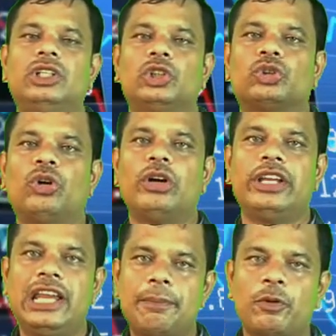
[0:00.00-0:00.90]
So
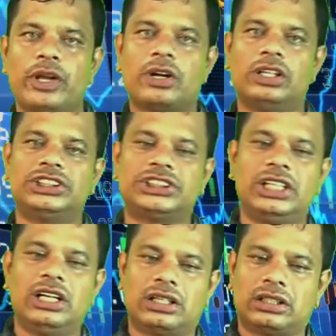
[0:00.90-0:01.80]
if we
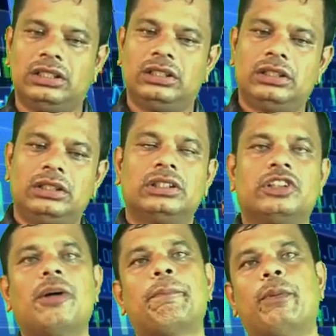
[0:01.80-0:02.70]
consider
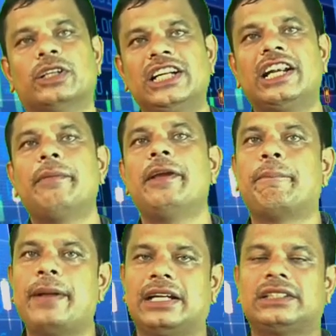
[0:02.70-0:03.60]
the positive
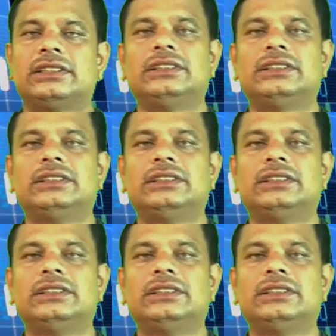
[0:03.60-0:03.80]
impact,